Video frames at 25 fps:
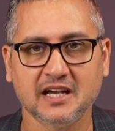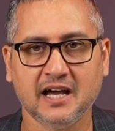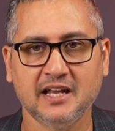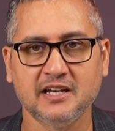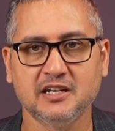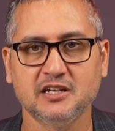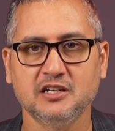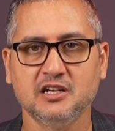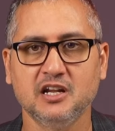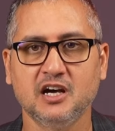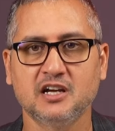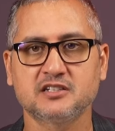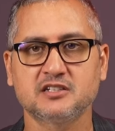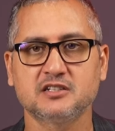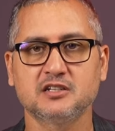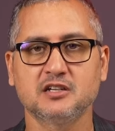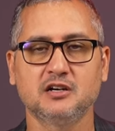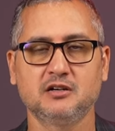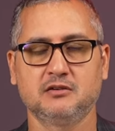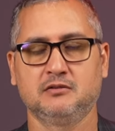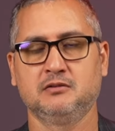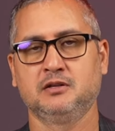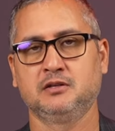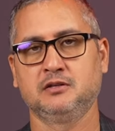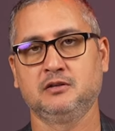and
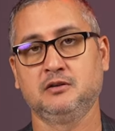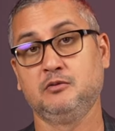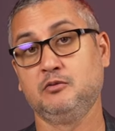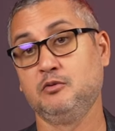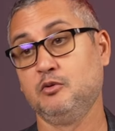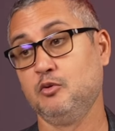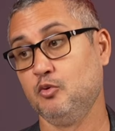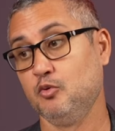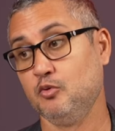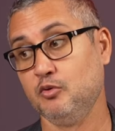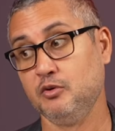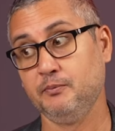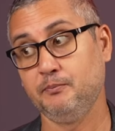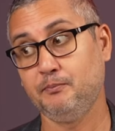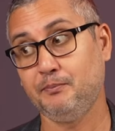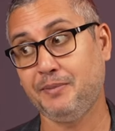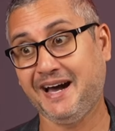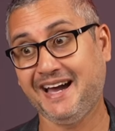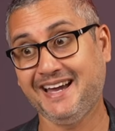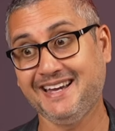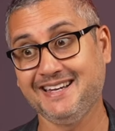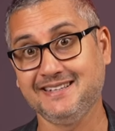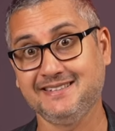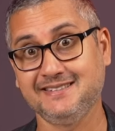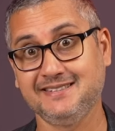not on our own
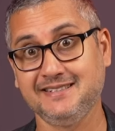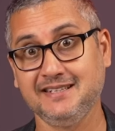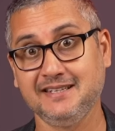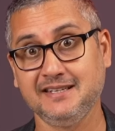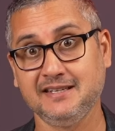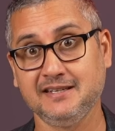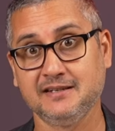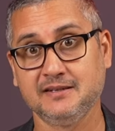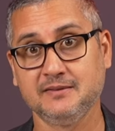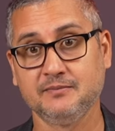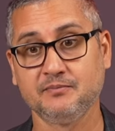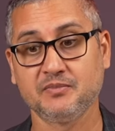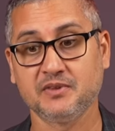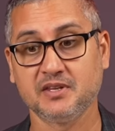piety.